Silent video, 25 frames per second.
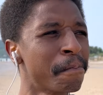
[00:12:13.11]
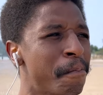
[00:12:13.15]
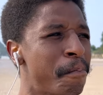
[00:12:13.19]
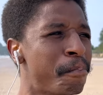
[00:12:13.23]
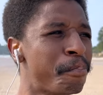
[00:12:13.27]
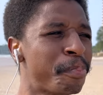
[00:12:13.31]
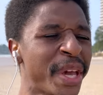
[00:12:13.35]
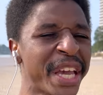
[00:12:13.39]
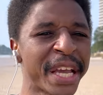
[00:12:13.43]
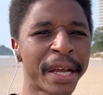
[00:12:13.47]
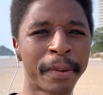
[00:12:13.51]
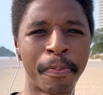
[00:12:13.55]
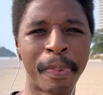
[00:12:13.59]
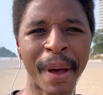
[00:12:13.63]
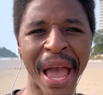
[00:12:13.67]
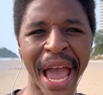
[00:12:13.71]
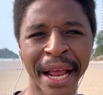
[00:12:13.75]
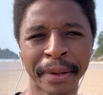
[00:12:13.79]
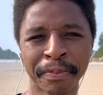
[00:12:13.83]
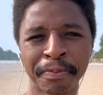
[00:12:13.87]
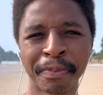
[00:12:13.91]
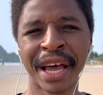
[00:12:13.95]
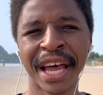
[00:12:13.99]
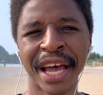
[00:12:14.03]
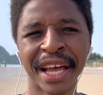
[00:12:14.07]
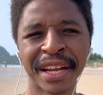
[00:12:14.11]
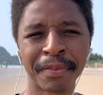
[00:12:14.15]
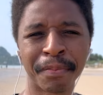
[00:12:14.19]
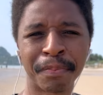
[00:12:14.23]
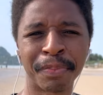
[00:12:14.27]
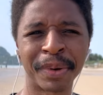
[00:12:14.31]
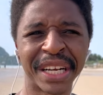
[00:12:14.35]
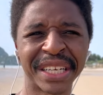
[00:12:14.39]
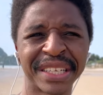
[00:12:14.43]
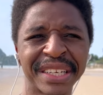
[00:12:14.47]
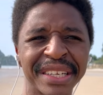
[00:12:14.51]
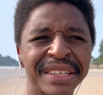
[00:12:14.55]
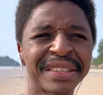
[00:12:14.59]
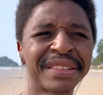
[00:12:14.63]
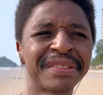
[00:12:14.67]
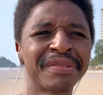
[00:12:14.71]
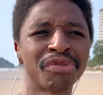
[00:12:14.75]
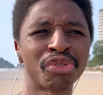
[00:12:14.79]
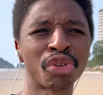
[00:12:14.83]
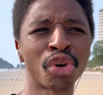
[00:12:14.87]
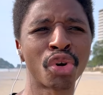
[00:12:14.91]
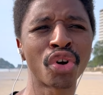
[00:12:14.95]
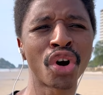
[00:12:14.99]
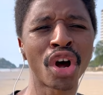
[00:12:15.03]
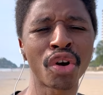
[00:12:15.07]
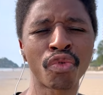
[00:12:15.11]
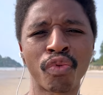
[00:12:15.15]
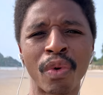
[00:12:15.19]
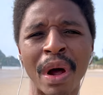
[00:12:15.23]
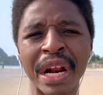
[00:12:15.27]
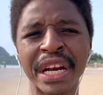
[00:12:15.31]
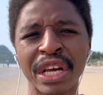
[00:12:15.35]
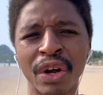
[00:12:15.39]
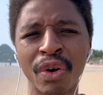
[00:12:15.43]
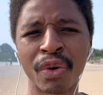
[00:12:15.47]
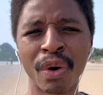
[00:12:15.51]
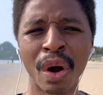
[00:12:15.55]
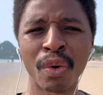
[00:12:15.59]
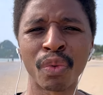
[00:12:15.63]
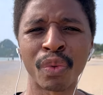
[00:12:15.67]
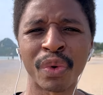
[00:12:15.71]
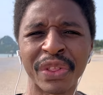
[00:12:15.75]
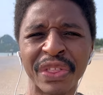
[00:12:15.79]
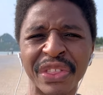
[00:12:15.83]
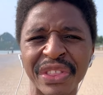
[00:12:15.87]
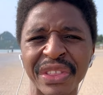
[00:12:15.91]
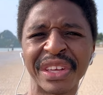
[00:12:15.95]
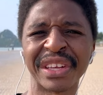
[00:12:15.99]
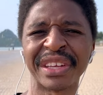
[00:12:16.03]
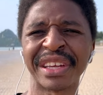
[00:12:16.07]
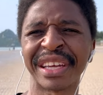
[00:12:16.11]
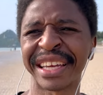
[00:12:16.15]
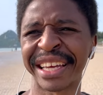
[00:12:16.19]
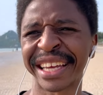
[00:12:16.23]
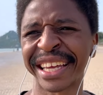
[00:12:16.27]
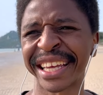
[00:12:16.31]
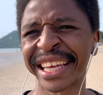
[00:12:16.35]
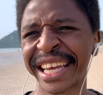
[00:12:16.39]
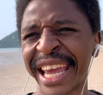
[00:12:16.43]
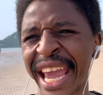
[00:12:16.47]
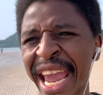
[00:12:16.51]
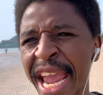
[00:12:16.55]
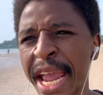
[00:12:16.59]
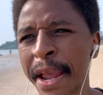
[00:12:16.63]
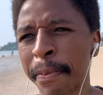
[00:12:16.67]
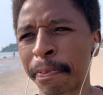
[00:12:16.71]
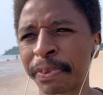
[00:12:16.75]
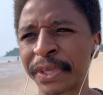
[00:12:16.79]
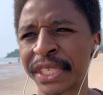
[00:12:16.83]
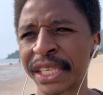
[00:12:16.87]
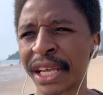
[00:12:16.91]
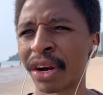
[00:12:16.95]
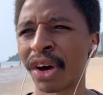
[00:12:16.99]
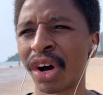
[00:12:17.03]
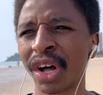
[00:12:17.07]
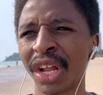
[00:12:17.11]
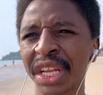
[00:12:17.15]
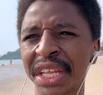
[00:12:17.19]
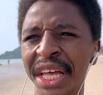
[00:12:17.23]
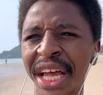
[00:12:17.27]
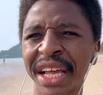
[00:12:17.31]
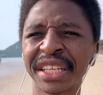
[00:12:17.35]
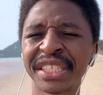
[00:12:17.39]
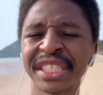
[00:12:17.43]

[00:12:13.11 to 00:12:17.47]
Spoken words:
big Batman, but they're not running around with capes and all that.